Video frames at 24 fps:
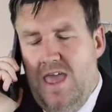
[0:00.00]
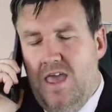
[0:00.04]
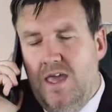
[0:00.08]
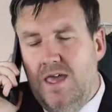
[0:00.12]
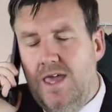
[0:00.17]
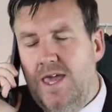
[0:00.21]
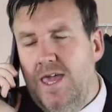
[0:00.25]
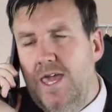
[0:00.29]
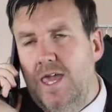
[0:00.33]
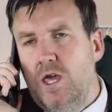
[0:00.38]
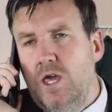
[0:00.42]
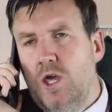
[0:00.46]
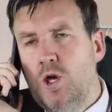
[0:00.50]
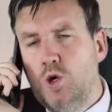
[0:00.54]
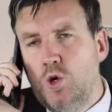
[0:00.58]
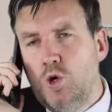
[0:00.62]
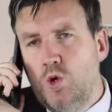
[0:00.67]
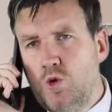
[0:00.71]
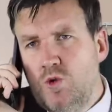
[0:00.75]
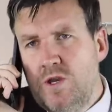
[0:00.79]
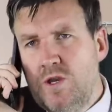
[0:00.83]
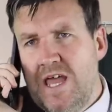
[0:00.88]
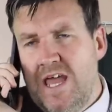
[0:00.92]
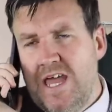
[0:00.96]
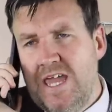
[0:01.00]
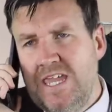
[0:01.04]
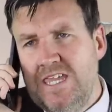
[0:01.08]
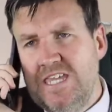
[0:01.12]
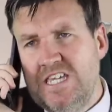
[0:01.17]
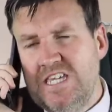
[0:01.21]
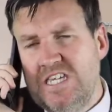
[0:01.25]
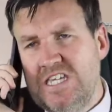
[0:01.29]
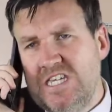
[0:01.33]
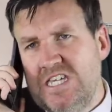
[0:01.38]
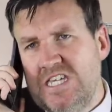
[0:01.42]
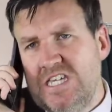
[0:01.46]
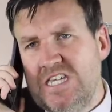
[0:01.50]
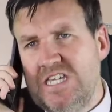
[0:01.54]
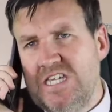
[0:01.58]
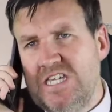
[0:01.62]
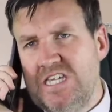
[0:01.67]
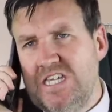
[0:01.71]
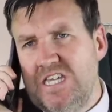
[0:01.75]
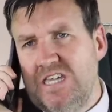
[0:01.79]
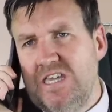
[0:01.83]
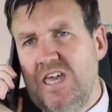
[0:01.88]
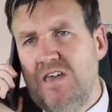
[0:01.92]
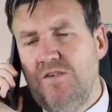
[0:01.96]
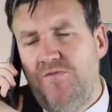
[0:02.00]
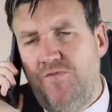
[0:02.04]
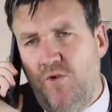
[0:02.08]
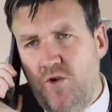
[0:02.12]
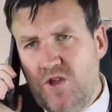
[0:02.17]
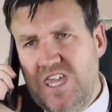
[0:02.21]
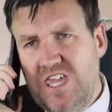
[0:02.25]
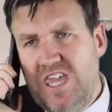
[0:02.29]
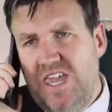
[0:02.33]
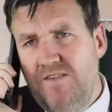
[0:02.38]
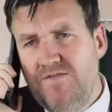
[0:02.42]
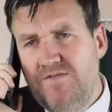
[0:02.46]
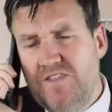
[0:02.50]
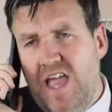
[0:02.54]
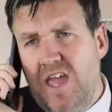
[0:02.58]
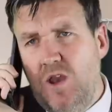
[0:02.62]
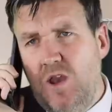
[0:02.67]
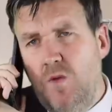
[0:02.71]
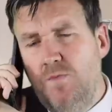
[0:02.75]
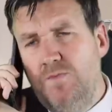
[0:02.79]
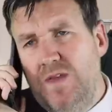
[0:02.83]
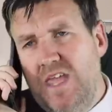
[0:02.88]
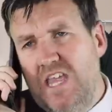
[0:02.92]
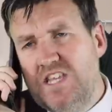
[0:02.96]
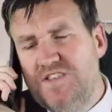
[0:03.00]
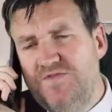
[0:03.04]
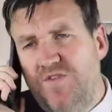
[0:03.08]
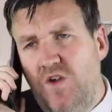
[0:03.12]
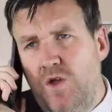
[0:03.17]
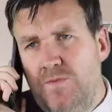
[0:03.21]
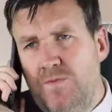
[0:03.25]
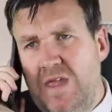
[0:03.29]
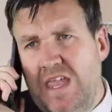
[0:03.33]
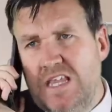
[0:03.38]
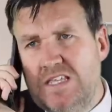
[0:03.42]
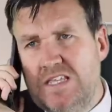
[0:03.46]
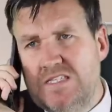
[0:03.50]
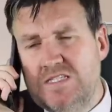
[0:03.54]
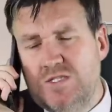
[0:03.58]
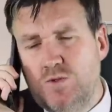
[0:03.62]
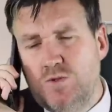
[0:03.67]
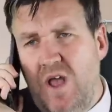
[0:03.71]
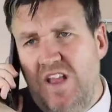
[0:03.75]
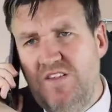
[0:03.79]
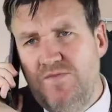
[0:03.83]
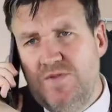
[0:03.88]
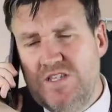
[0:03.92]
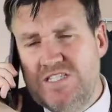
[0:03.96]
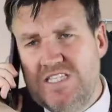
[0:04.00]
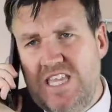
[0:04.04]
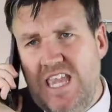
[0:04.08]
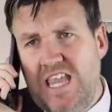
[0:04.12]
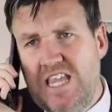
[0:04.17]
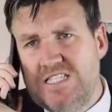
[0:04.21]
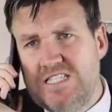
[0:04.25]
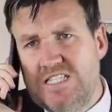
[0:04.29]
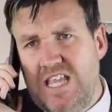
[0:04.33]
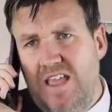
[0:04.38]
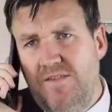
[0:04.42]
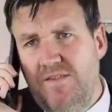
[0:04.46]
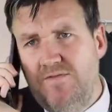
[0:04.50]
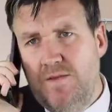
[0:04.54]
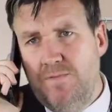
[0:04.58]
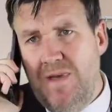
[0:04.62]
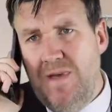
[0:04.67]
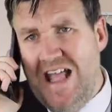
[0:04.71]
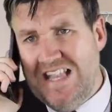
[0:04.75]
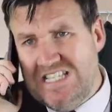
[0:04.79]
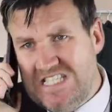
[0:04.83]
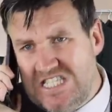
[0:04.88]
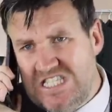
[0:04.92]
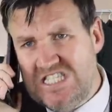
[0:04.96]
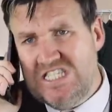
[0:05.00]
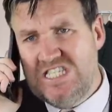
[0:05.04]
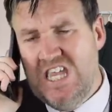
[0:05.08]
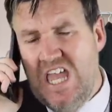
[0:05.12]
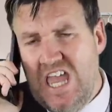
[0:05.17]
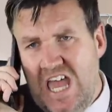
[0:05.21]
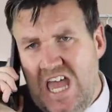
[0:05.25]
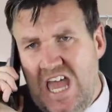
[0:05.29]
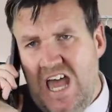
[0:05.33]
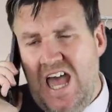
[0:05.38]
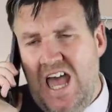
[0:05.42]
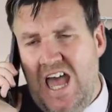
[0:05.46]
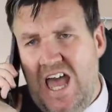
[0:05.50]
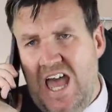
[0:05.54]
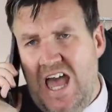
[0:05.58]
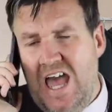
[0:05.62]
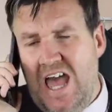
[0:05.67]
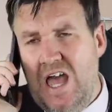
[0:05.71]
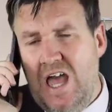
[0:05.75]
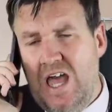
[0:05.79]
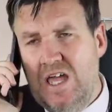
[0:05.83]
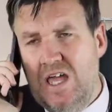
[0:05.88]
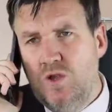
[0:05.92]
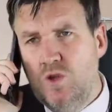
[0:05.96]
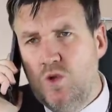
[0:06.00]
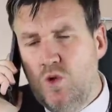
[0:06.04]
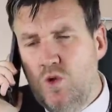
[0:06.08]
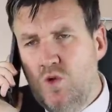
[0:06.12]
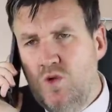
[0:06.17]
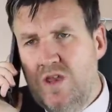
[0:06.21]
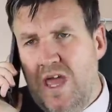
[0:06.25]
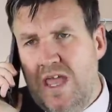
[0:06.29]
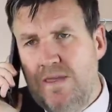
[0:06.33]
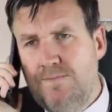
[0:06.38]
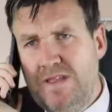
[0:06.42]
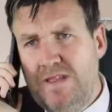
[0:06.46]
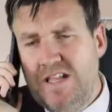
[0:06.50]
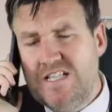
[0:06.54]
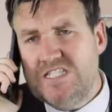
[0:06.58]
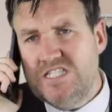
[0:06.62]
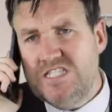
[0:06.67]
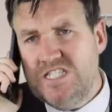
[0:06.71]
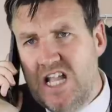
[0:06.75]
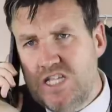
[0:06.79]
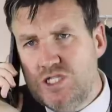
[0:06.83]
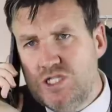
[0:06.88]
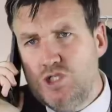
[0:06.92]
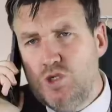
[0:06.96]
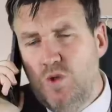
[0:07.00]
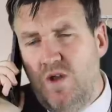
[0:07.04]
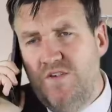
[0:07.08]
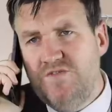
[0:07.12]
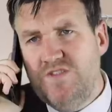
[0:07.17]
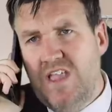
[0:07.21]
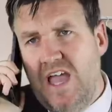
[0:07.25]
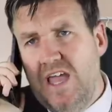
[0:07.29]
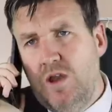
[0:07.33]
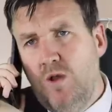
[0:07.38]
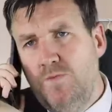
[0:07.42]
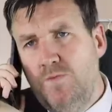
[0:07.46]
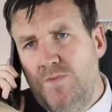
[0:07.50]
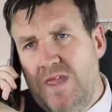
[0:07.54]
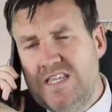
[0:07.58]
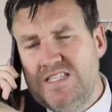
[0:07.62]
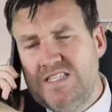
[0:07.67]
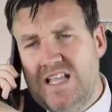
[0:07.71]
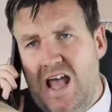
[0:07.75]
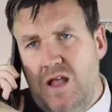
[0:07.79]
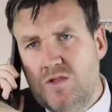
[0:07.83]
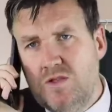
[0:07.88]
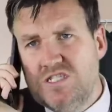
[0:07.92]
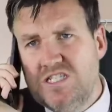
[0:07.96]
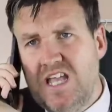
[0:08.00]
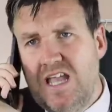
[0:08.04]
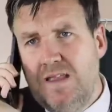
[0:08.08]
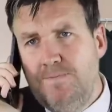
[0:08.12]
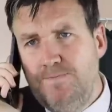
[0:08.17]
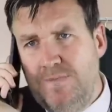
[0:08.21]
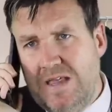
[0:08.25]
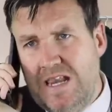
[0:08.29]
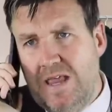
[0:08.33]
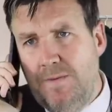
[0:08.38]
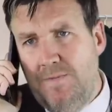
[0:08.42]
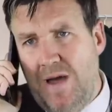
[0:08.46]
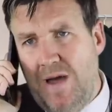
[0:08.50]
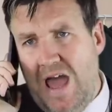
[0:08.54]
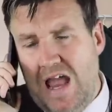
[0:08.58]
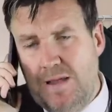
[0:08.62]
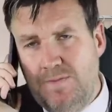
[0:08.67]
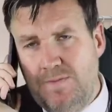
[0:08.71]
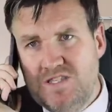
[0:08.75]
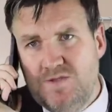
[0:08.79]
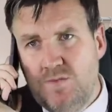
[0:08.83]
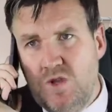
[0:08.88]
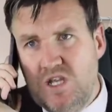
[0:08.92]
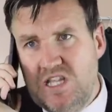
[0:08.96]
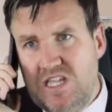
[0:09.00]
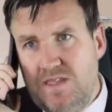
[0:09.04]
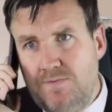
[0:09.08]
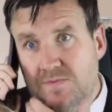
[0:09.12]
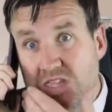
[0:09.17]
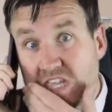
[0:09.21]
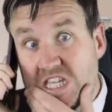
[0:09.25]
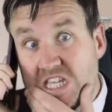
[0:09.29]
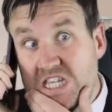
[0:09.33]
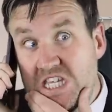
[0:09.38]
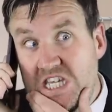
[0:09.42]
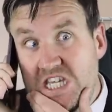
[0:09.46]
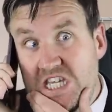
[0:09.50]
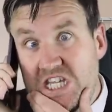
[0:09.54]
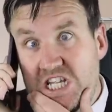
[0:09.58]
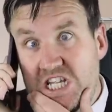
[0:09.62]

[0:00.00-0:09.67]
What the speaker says: When I forgive Tyrone Bings for makes 12 mistakes every match. And when I build statue of Tyrone Bings outside Villa Park. Mr. Bugger, do you mean?